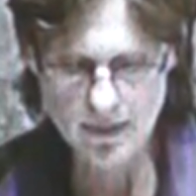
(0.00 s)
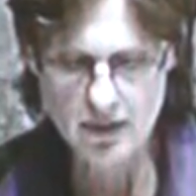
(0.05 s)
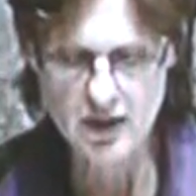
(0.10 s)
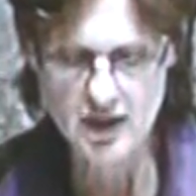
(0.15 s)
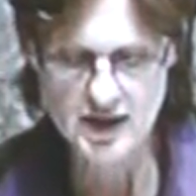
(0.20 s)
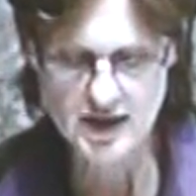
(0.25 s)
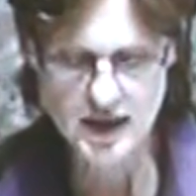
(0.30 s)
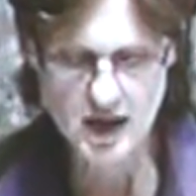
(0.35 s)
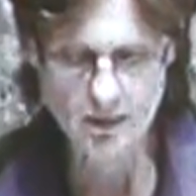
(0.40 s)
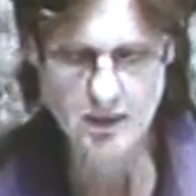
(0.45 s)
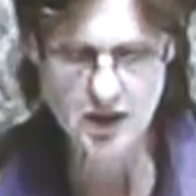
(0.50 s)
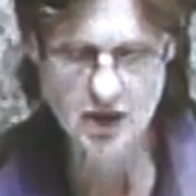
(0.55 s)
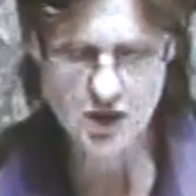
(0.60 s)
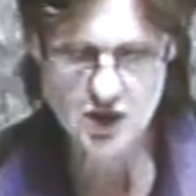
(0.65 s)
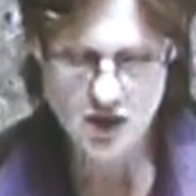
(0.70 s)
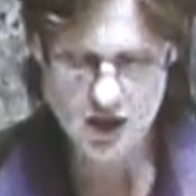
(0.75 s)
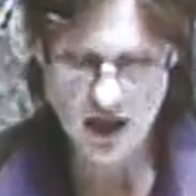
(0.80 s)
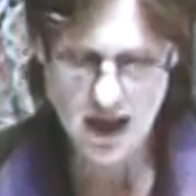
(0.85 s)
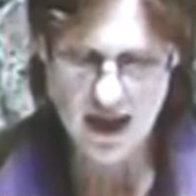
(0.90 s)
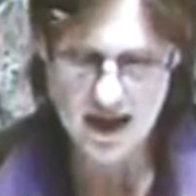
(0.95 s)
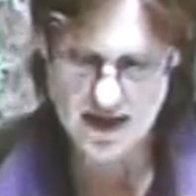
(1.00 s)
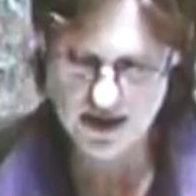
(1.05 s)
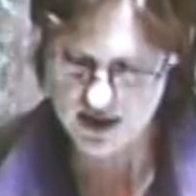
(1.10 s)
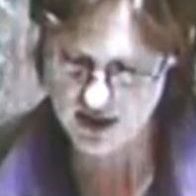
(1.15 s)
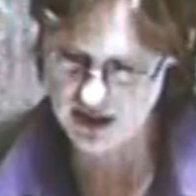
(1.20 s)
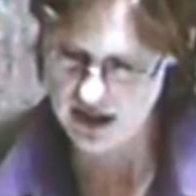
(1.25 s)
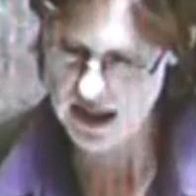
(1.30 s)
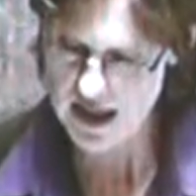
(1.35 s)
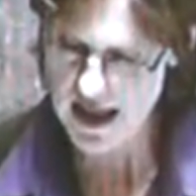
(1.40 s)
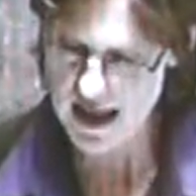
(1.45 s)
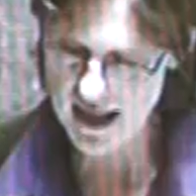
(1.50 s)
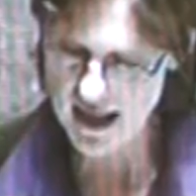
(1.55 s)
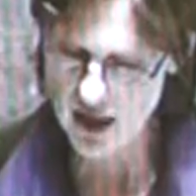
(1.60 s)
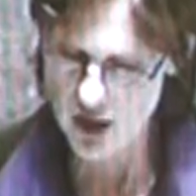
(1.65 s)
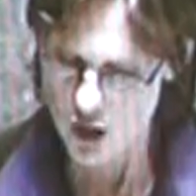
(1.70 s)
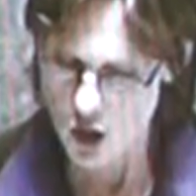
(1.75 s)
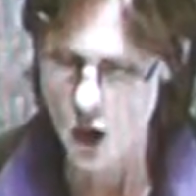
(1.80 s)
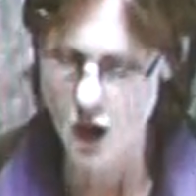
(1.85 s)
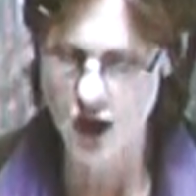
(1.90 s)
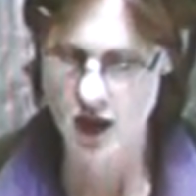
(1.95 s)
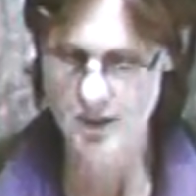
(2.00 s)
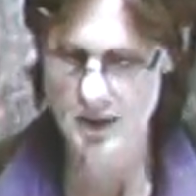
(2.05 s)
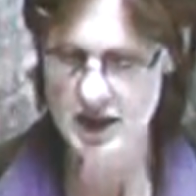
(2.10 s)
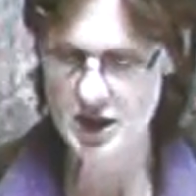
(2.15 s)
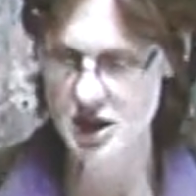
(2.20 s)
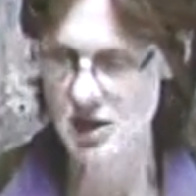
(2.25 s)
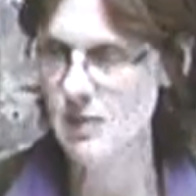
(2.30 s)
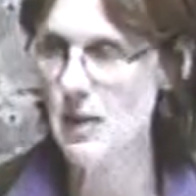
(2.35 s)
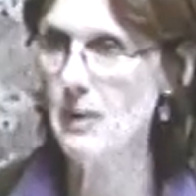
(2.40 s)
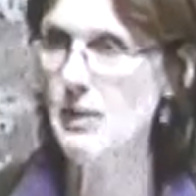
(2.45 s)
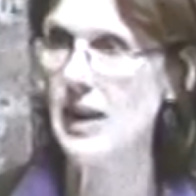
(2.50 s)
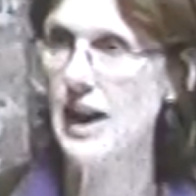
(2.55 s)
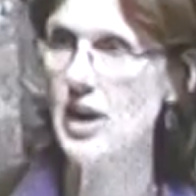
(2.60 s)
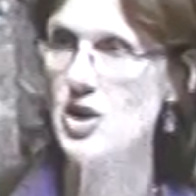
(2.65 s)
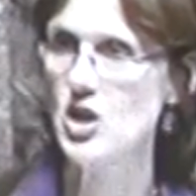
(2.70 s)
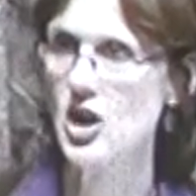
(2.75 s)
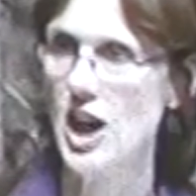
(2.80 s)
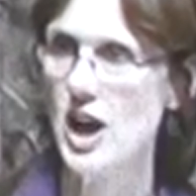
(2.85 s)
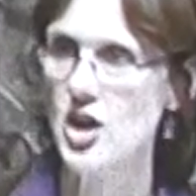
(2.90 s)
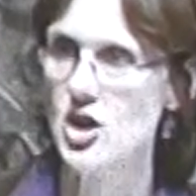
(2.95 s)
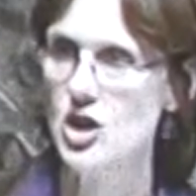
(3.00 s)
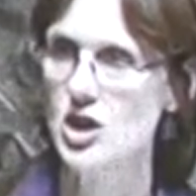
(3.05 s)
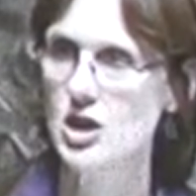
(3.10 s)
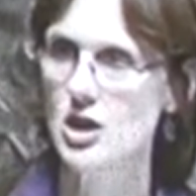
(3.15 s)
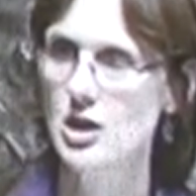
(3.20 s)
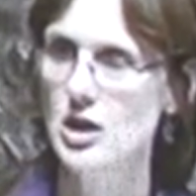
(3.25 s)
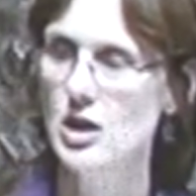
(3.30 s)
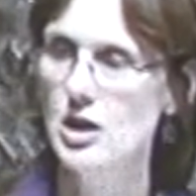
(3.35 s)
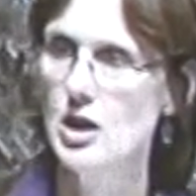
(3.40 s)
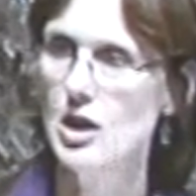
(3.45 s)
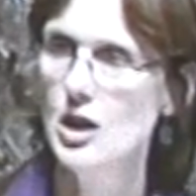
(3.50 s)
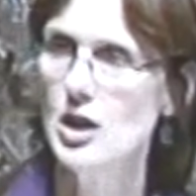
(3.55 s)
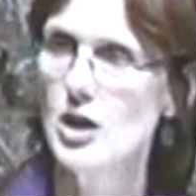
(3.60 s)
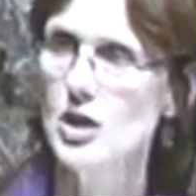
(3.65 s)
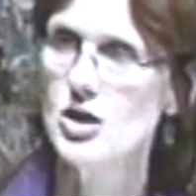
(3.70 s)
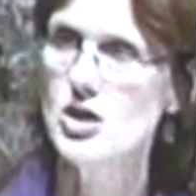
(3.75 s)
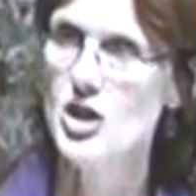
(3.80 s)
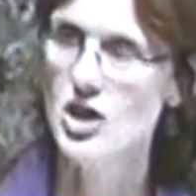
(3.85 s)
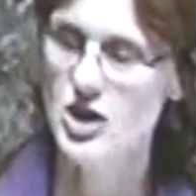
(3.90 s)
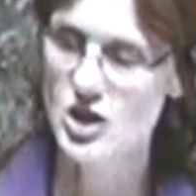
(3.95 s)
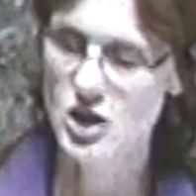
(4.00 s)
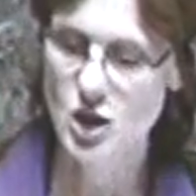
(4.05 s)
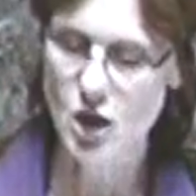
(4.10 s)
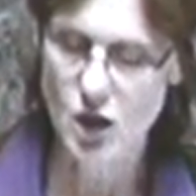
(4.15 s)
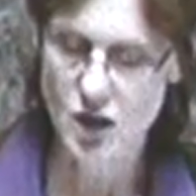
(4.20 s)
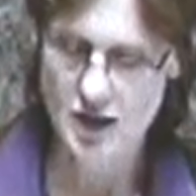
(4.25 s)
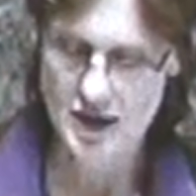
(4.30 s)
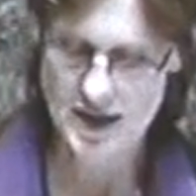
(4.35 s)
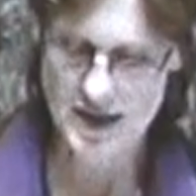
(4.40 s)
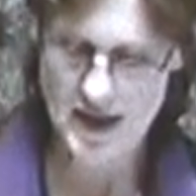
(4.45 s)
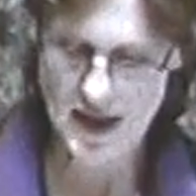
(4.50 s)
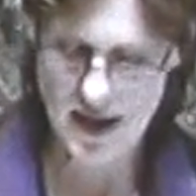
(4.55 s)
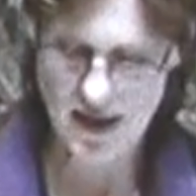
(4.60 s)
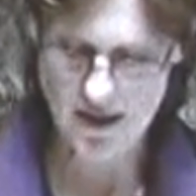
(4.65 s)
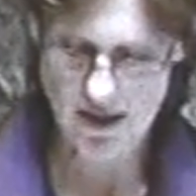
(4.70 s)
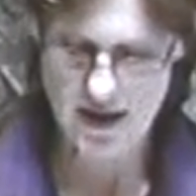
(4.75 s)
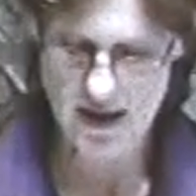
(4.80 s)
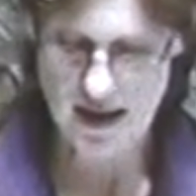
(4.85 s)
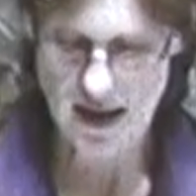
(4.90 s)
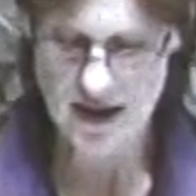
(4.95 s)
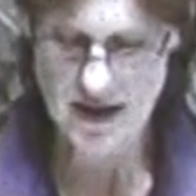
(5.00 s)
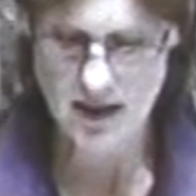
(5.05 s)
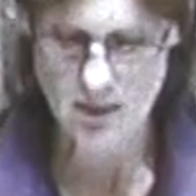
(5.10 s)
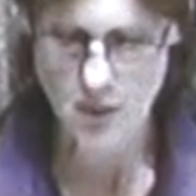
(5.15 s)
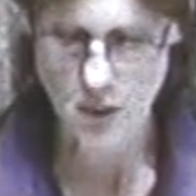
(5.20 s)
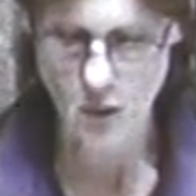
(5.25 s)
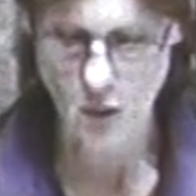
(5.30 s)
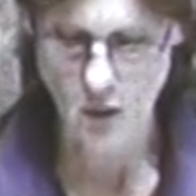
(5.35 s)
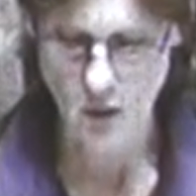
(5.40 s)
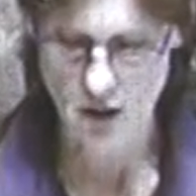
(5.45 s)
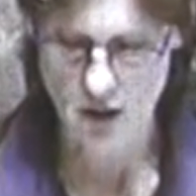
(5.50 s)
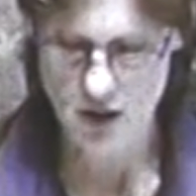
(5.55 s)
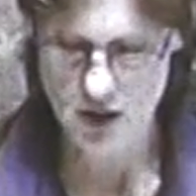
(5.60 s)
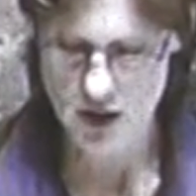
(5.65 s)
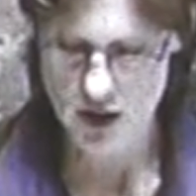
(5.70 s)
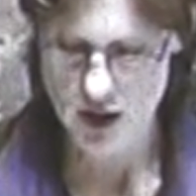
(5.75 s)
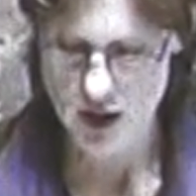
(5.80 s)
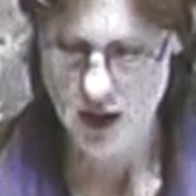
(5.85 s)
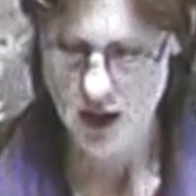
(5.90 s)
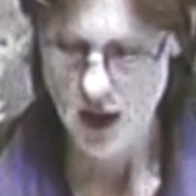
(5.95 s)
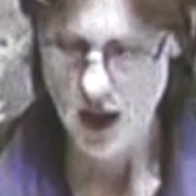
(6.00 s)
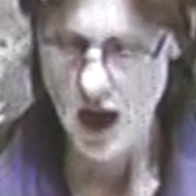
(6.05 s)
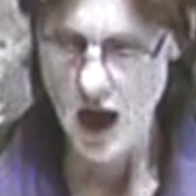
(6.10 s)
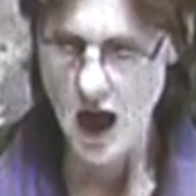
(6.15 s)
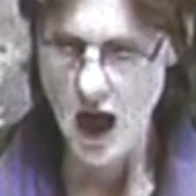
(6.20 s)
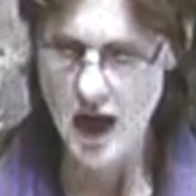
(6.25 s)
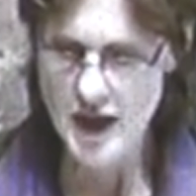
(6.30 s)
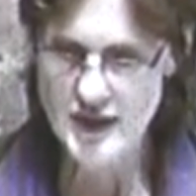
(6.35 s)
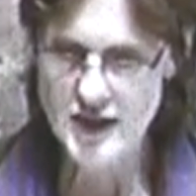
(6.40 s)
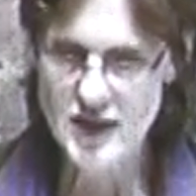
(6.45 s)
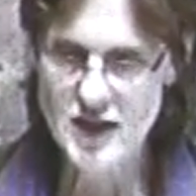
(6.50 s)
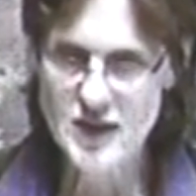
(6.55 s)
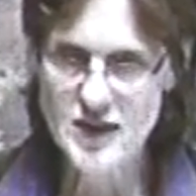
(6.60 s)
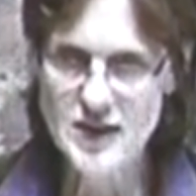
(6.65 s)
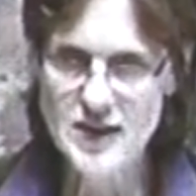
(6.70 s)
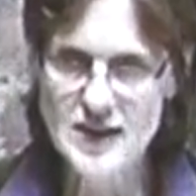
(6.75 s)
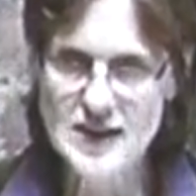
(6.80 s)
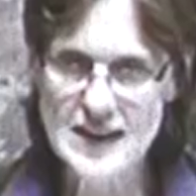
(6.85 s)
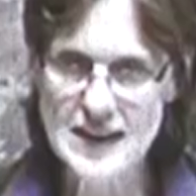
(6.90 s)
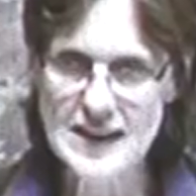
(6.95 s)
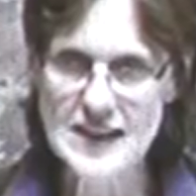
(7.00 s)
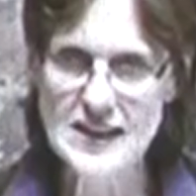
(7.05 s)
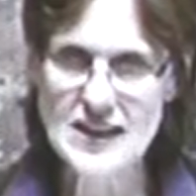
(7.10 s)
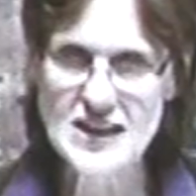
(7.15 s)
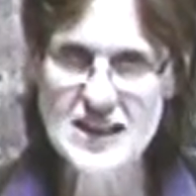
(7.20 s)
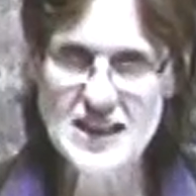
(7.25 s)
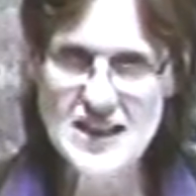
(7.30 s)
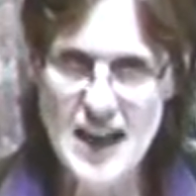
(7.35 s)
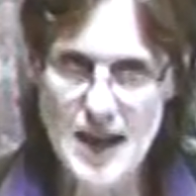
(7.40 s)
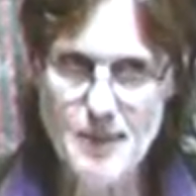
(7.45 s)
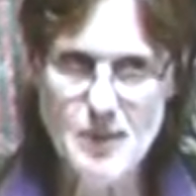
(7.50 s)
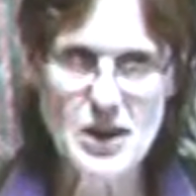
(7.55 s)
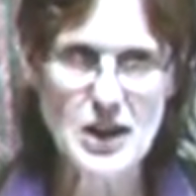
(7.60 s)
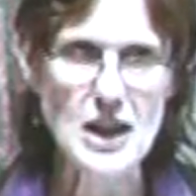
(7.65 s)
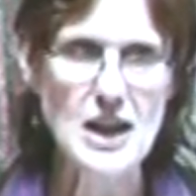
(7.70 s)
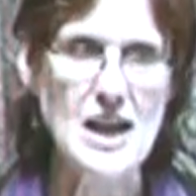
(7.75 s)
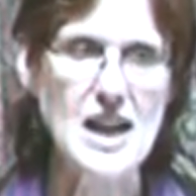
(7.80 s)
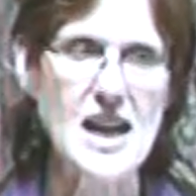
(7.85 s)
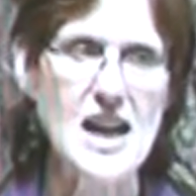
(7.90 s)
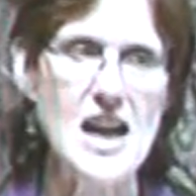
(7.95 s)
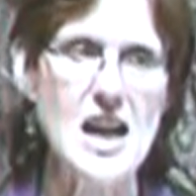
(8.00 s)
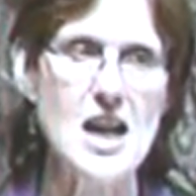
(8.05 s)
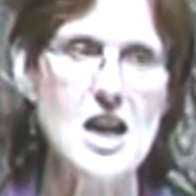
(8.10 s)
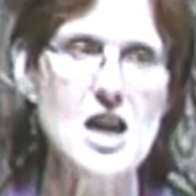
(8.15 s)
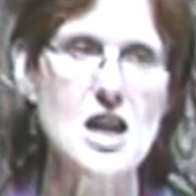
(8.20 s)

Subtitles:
This government is clearly not committed to public education, does not see that it is important, has systemically